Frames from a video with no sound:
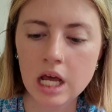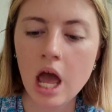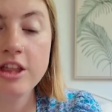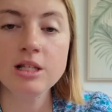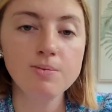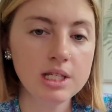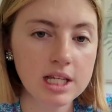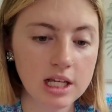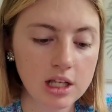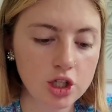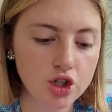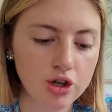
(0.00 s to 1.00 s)
For this
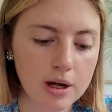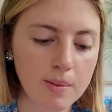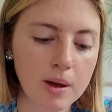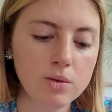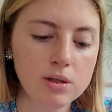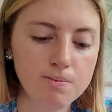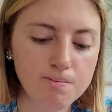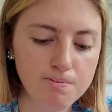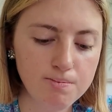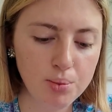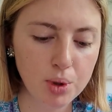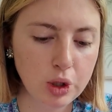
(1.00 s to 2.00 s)
particular trip, it was
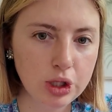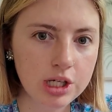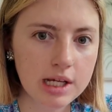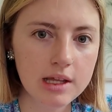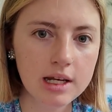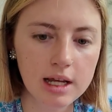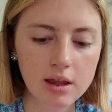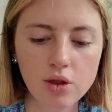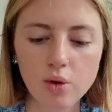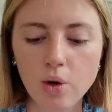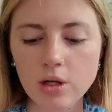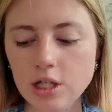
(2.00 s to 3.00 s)
bougier than I
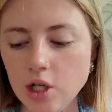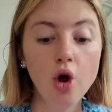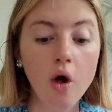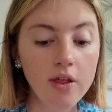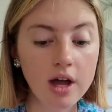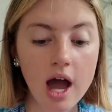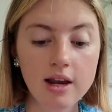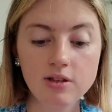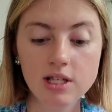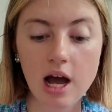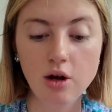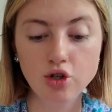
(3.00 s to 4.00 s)
thought. It's not the kind of
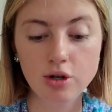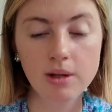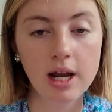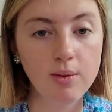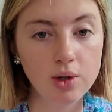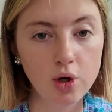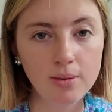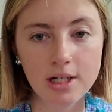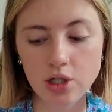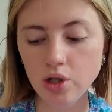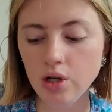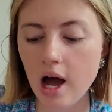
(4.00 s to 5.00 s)
style trip that I would normally do.